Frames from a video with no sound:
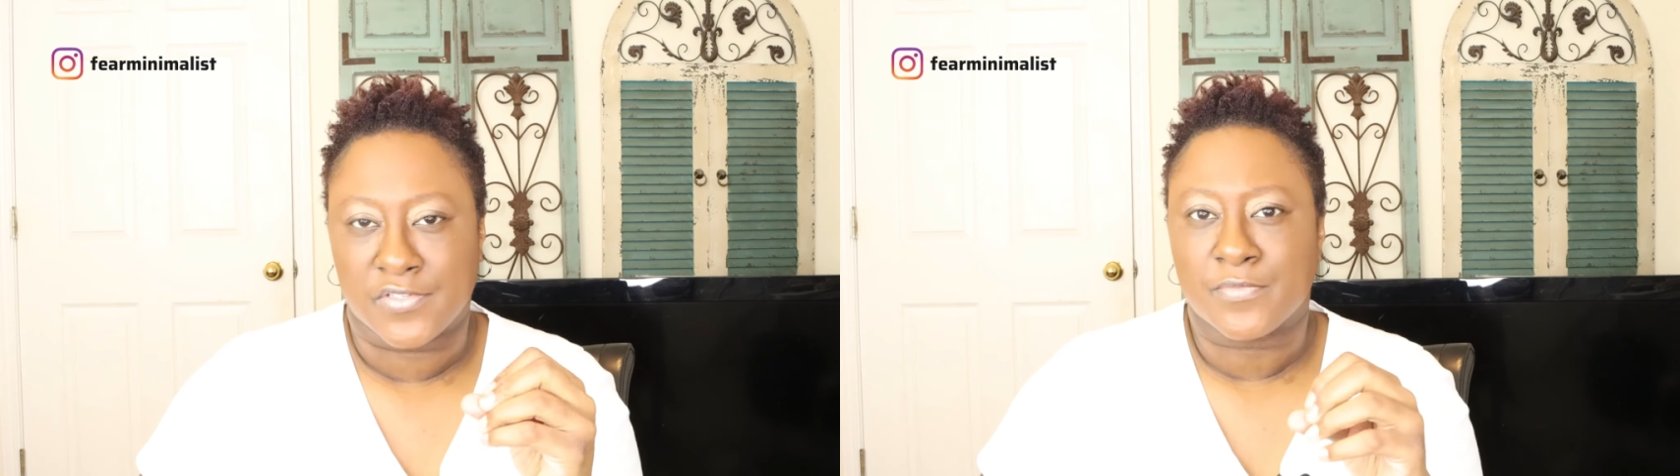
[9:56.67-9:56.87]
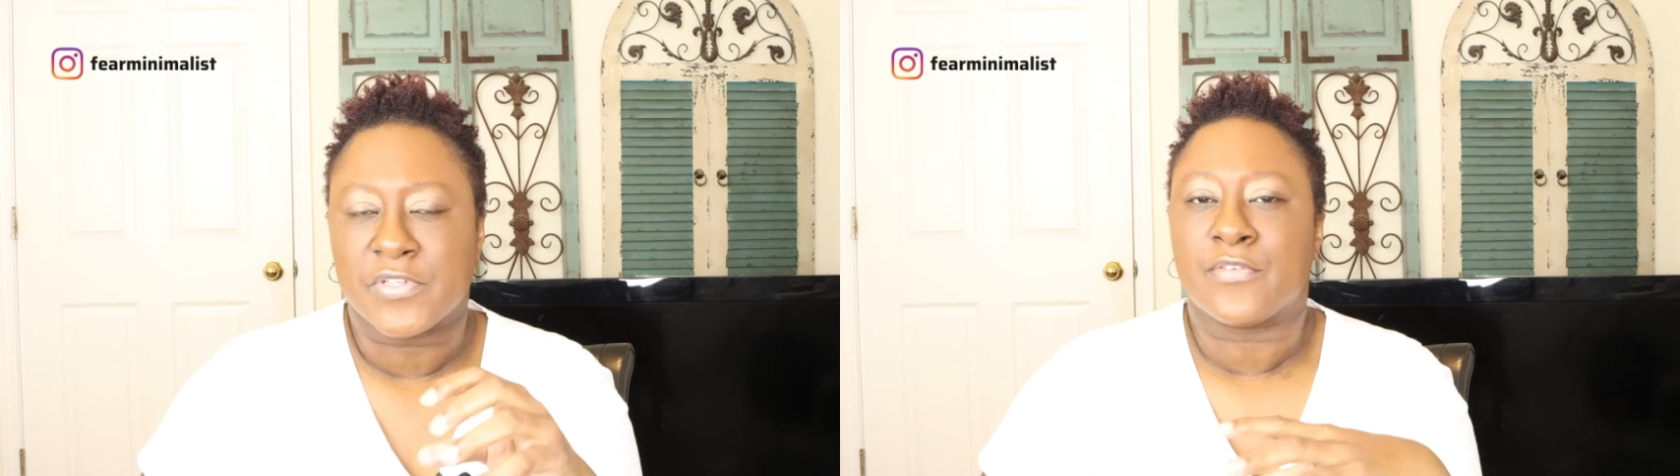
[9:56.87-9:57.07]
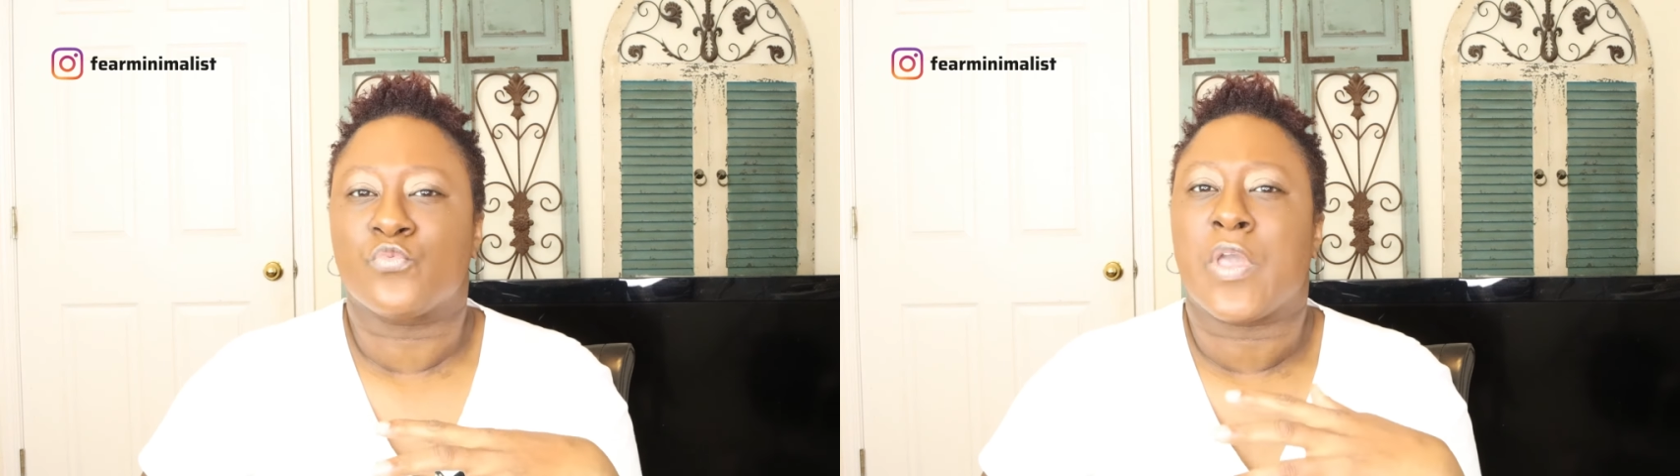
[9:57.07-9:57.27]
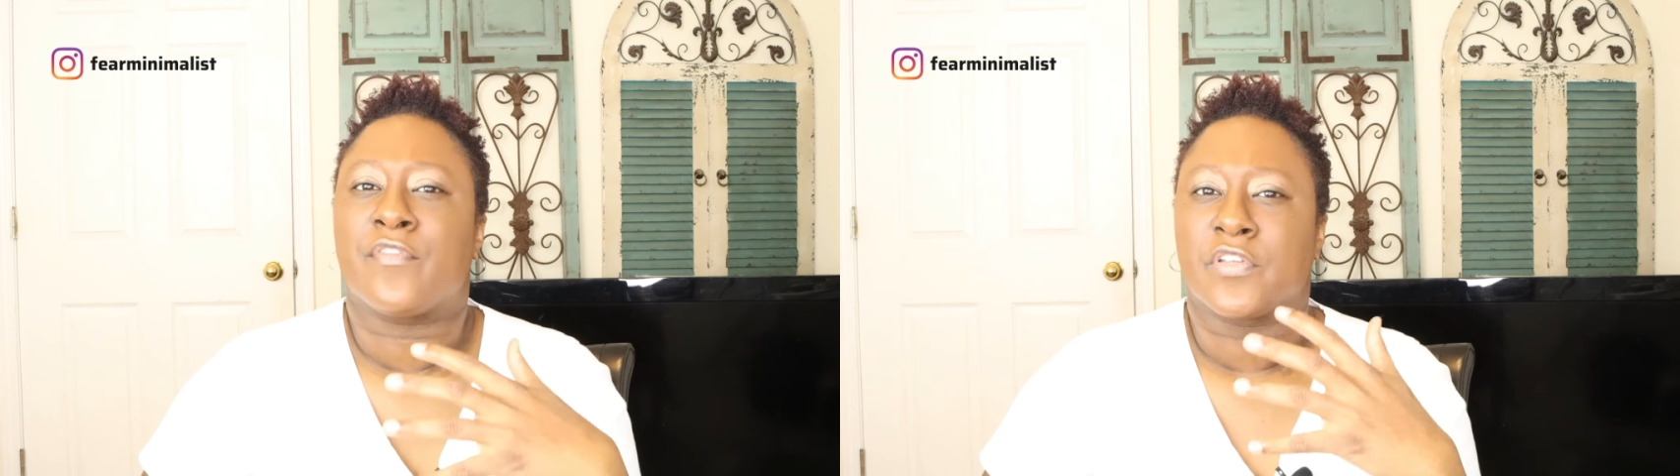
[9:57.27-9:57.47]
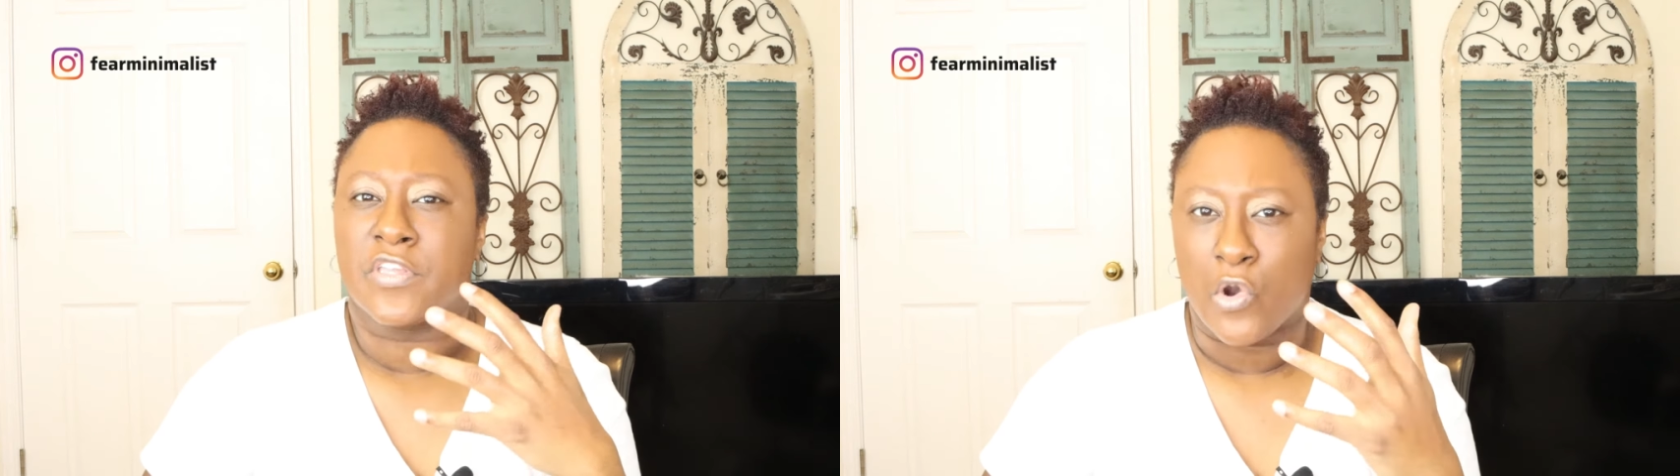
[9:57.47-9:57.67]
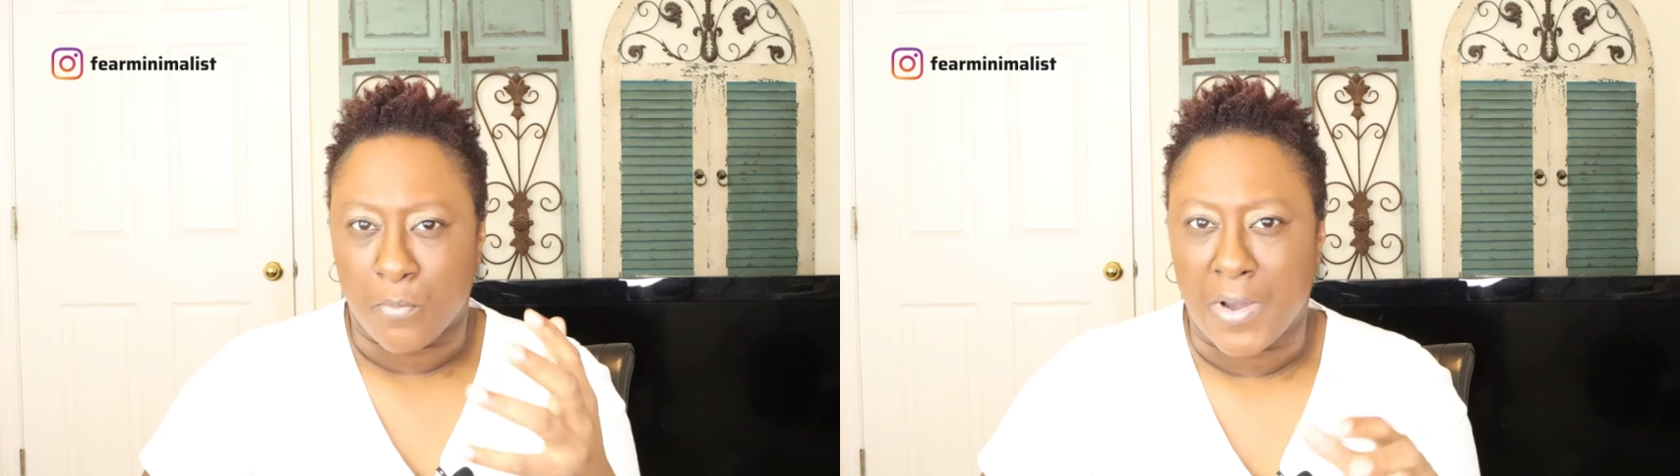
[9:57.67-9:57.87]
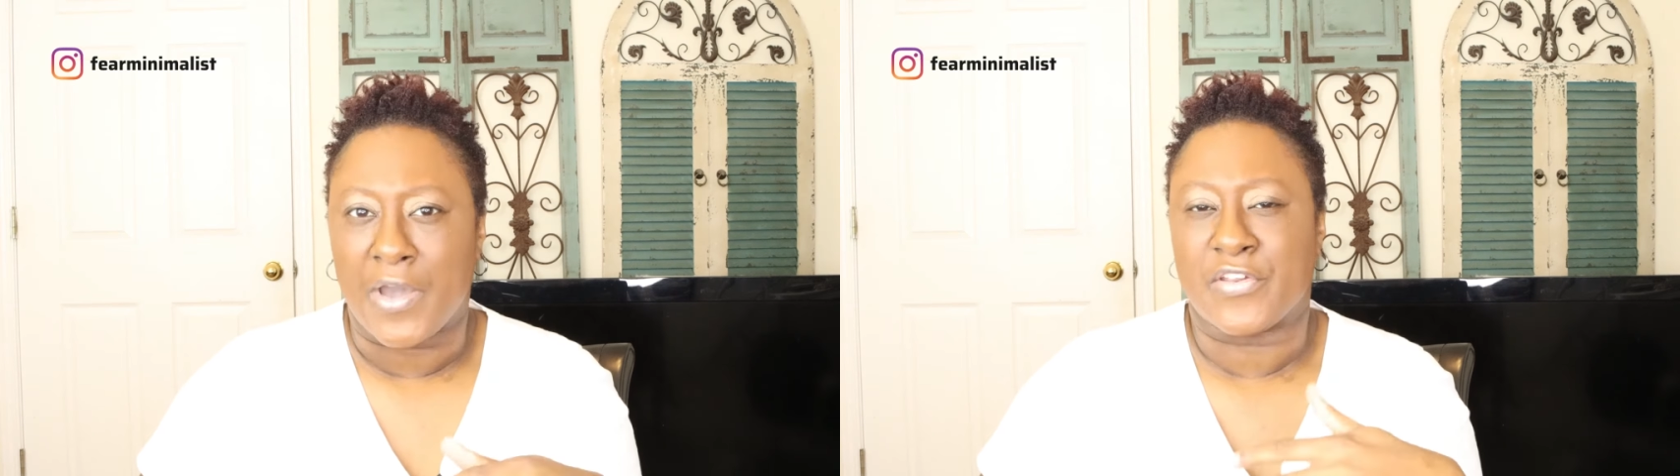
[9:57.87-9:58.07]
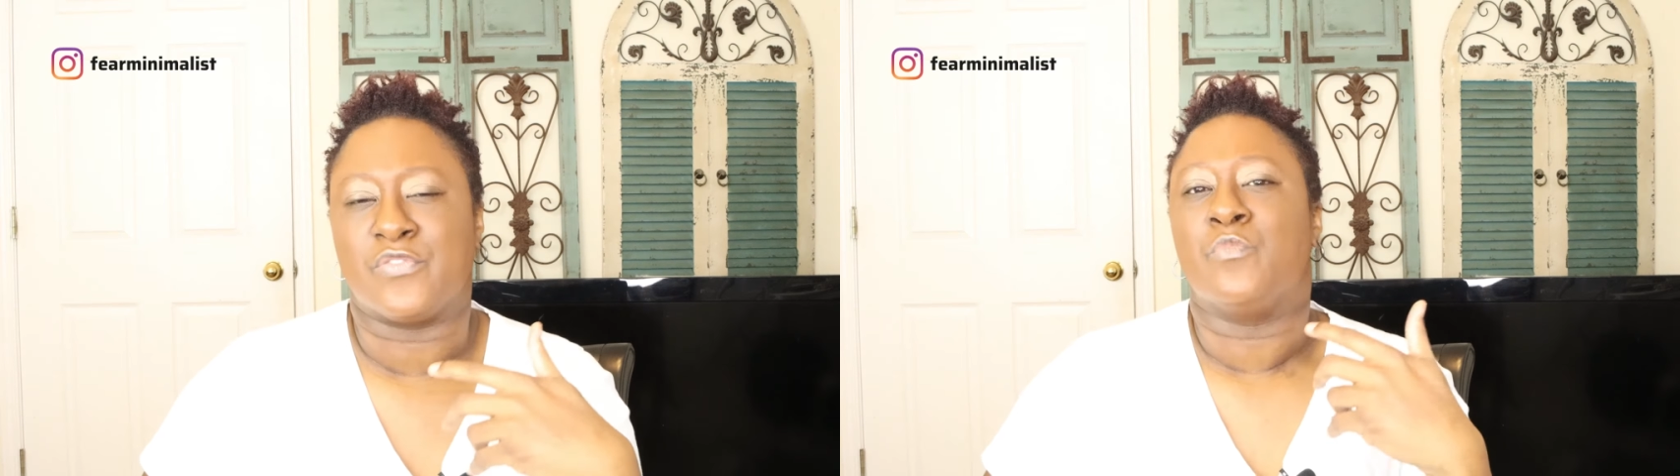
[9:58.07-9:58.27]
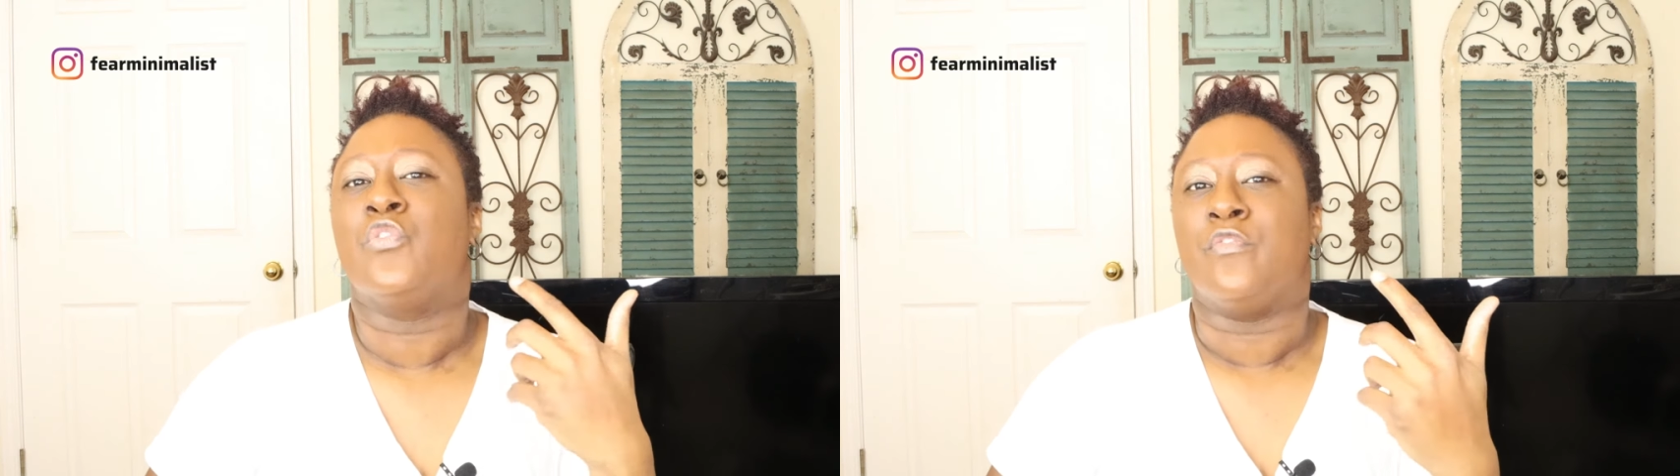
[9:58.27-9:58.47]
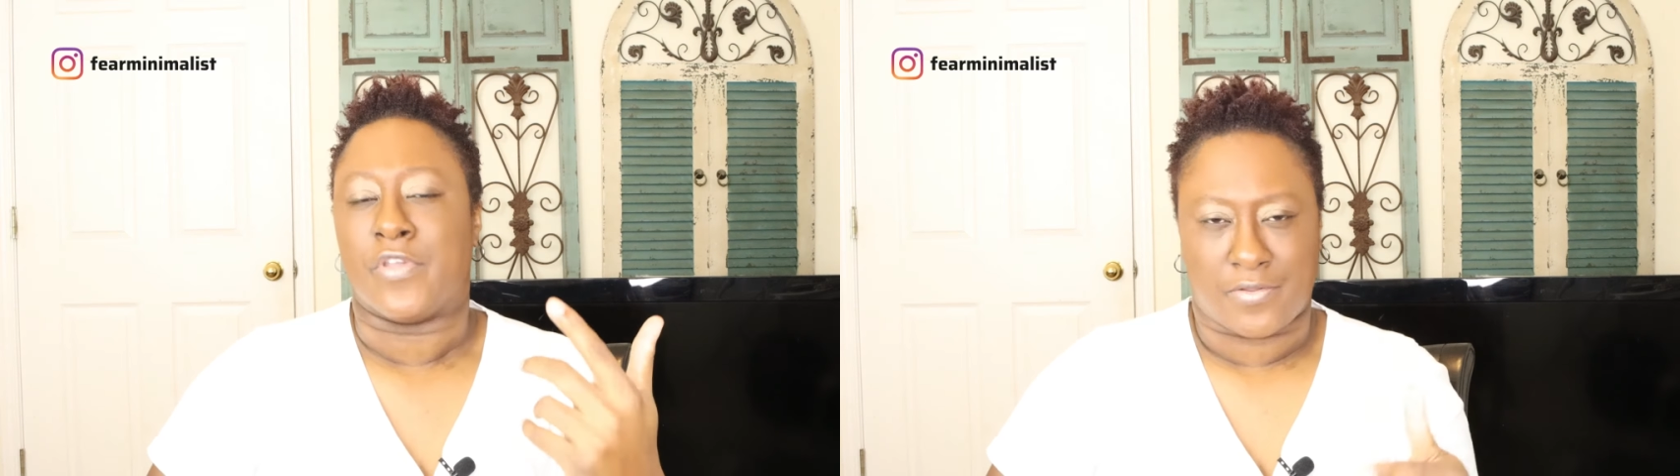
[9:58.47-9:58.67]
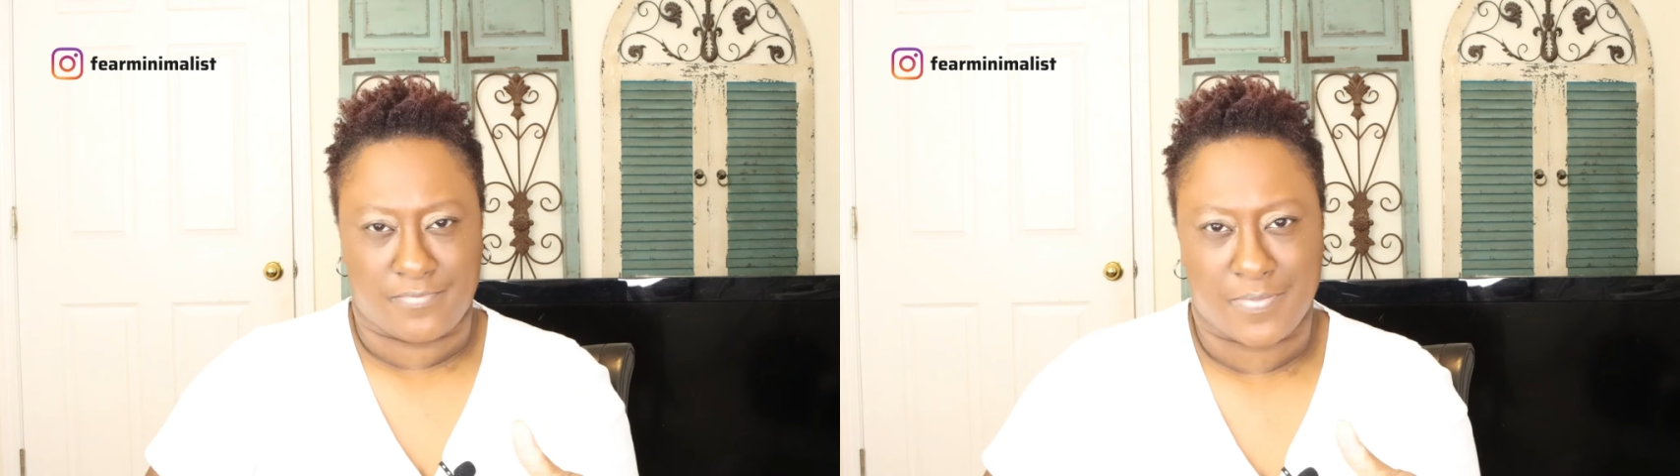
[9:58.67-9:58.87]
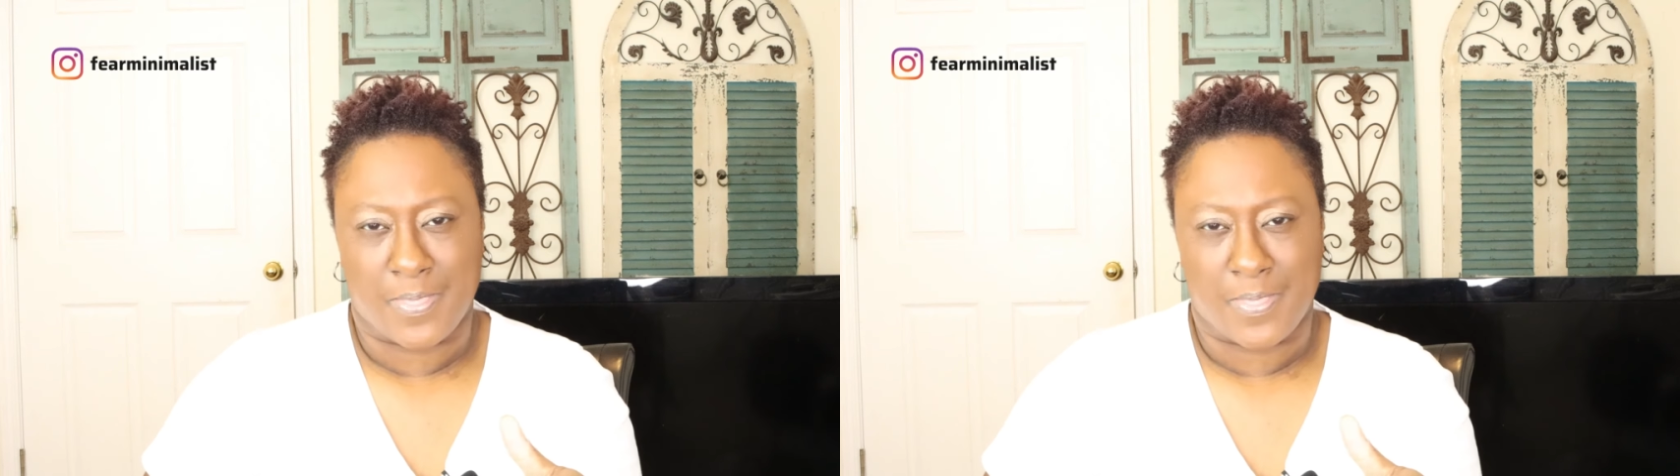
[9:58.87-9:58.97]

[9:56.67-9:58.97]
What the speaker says: Sometimes we have to get our bodies moving.